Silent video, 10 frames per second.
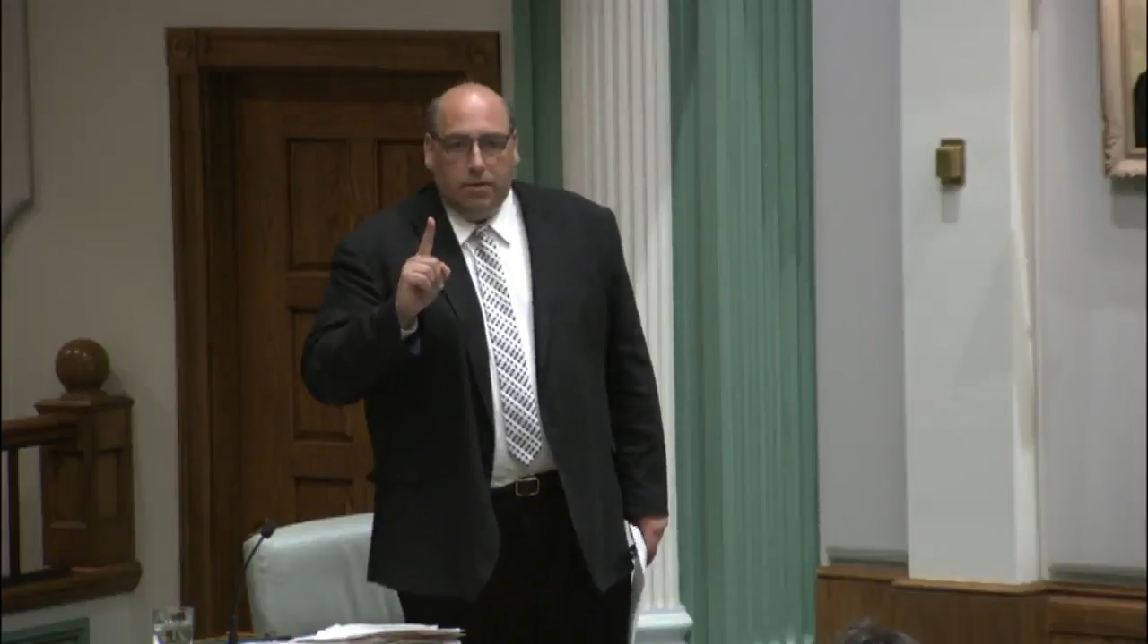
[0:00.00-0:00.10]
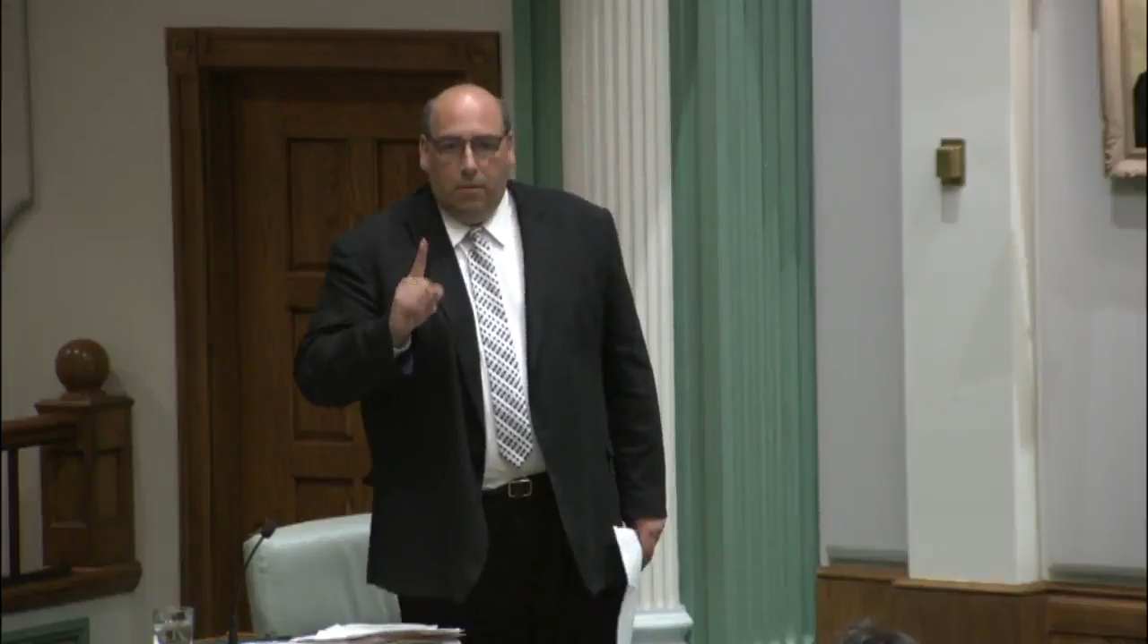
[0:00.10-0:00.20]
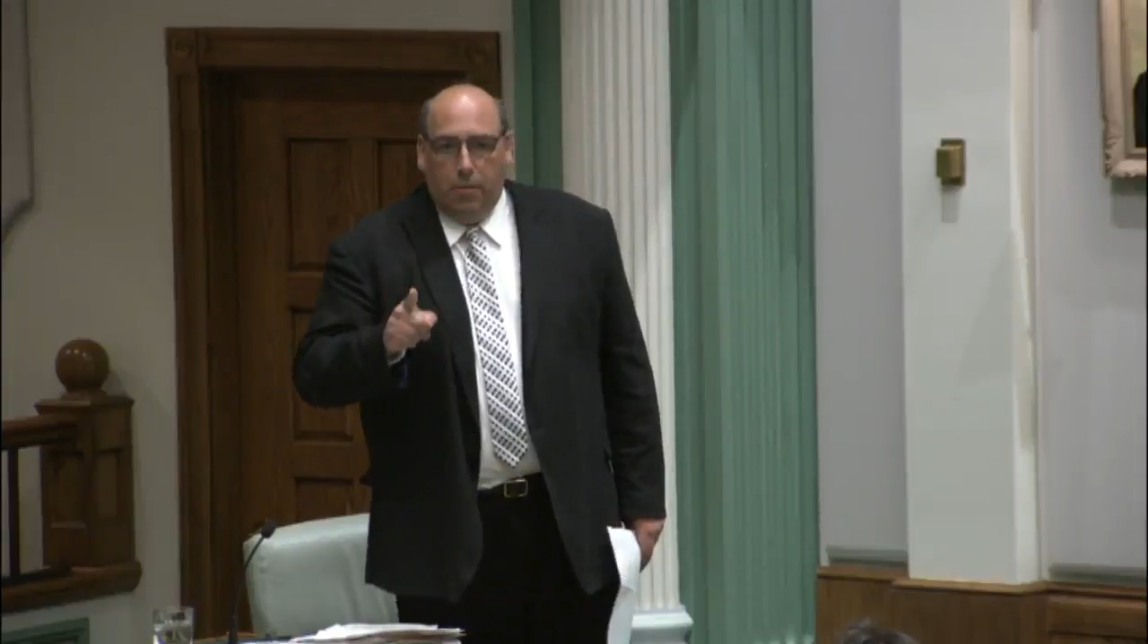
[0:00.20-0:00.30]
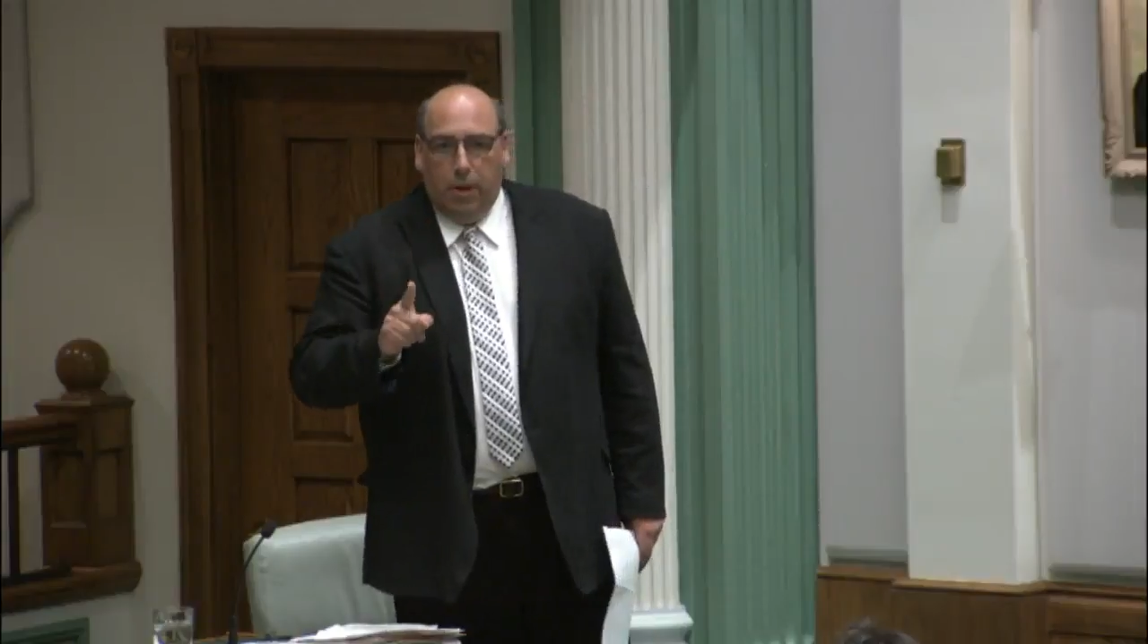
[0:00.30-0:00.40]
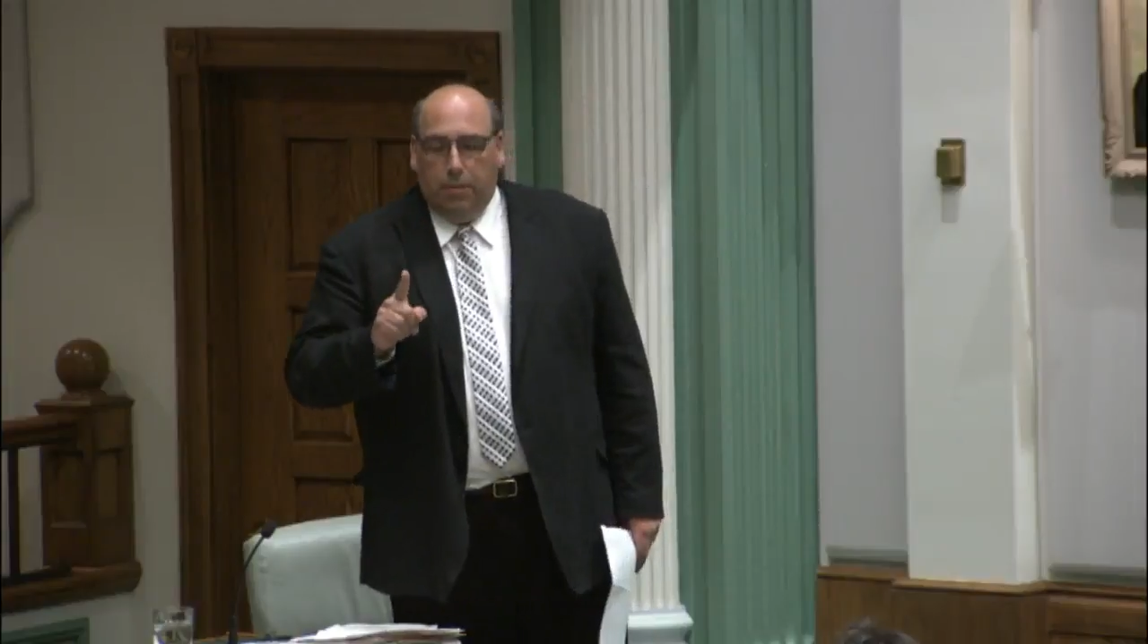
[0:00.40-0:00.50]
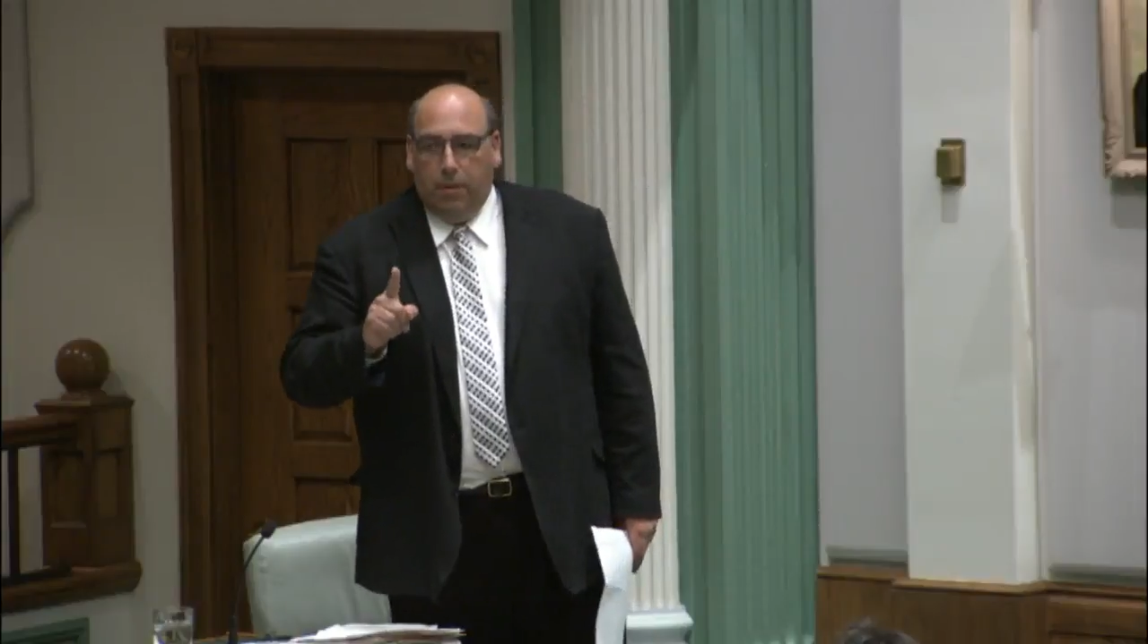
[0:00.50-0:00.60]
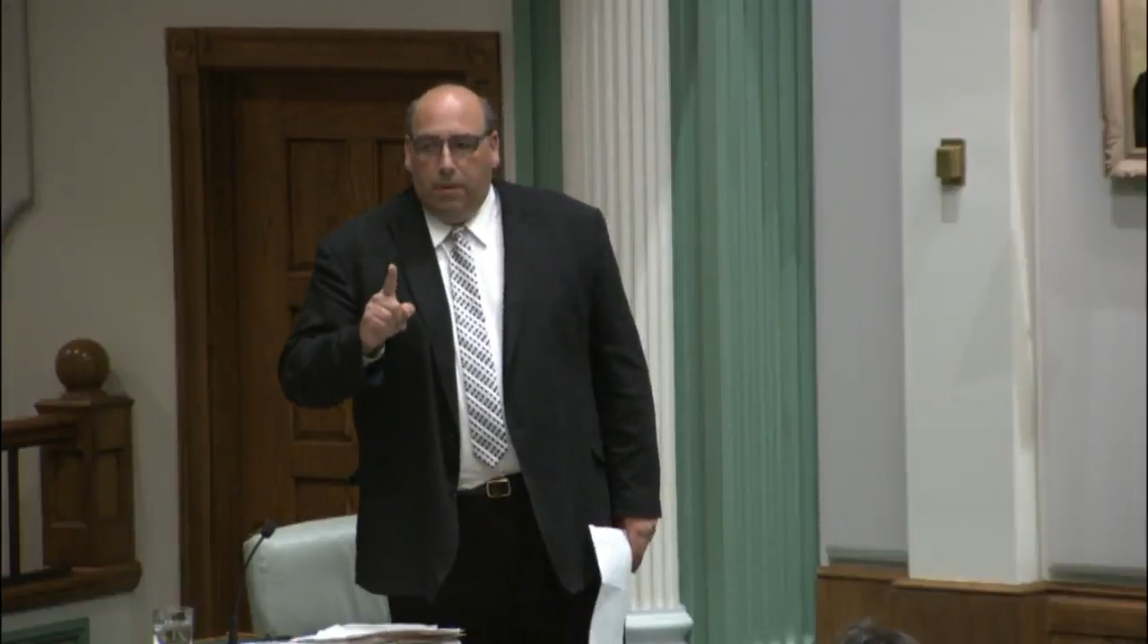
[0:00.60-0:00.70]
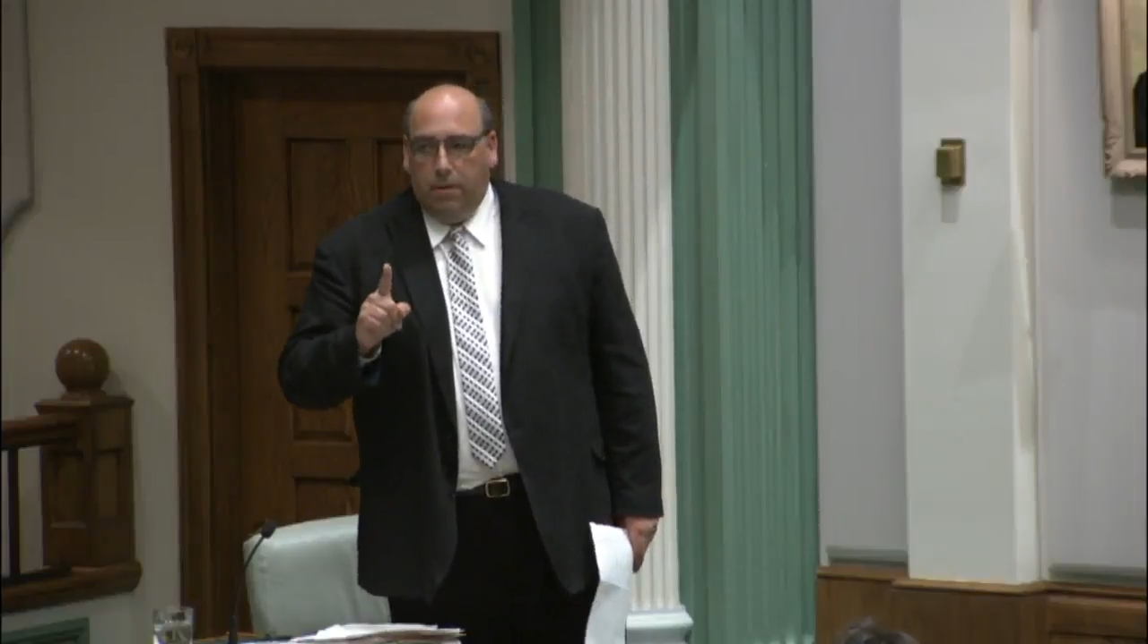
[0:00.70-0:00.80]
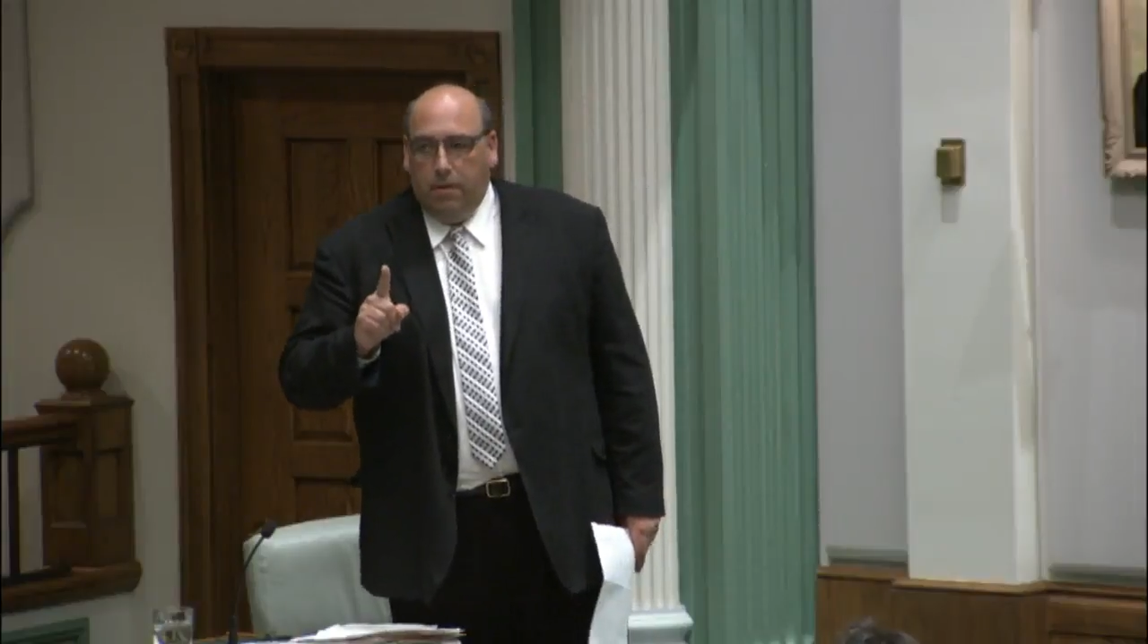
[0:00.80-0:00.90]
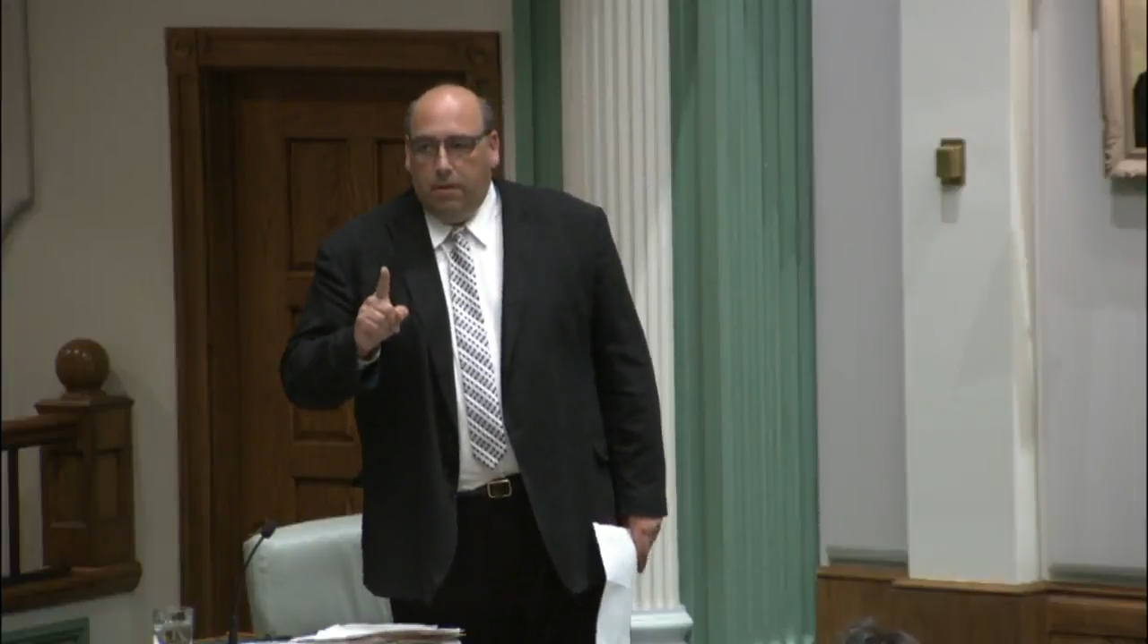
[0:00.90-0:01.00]
some
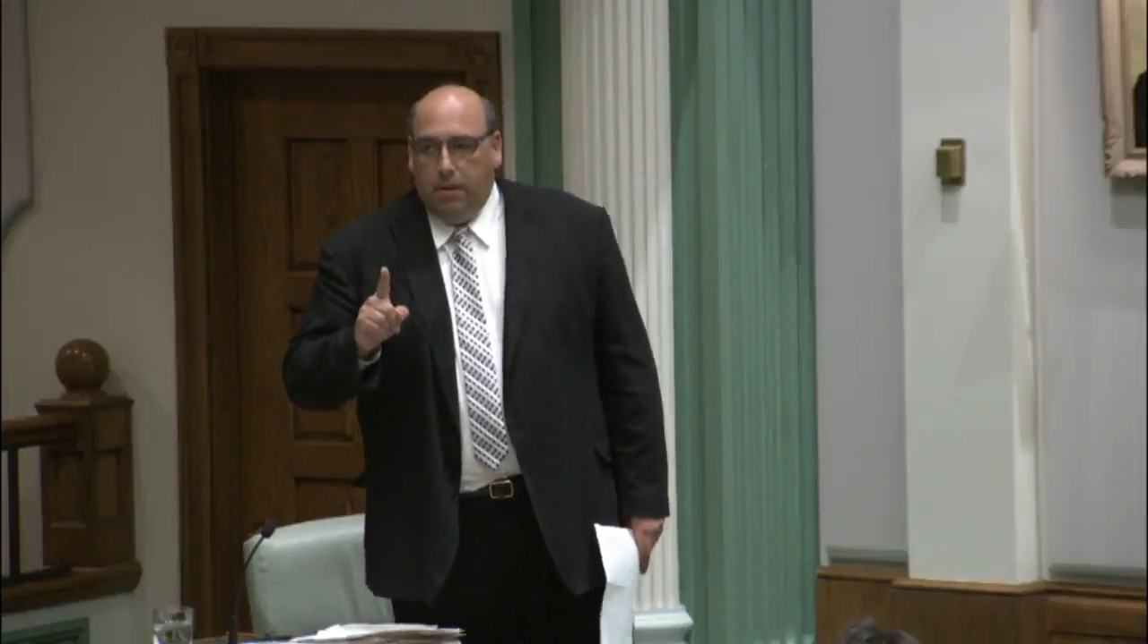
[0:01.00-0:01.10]
people